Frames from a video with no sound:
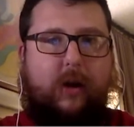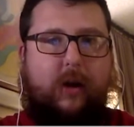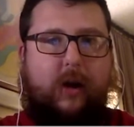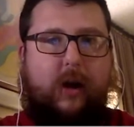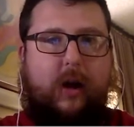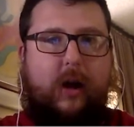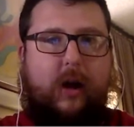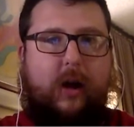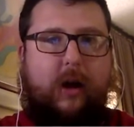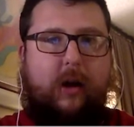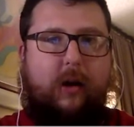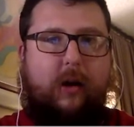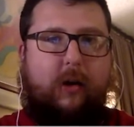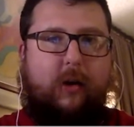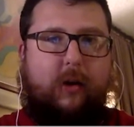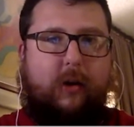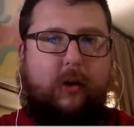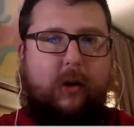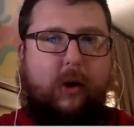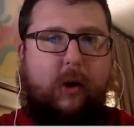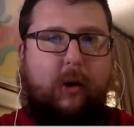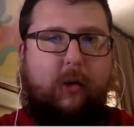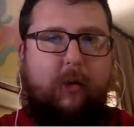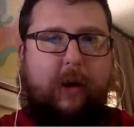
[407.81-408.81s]

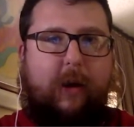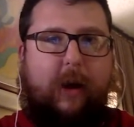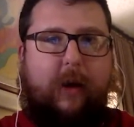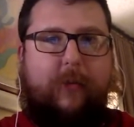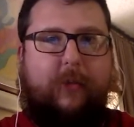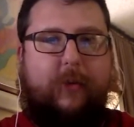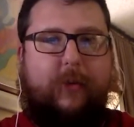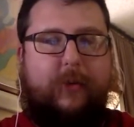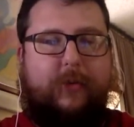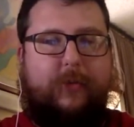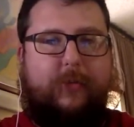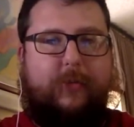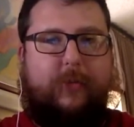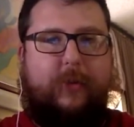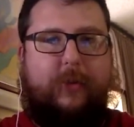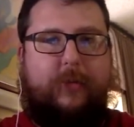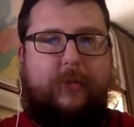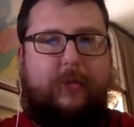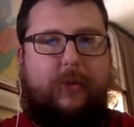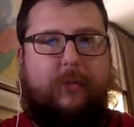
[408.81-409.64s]
go around, which was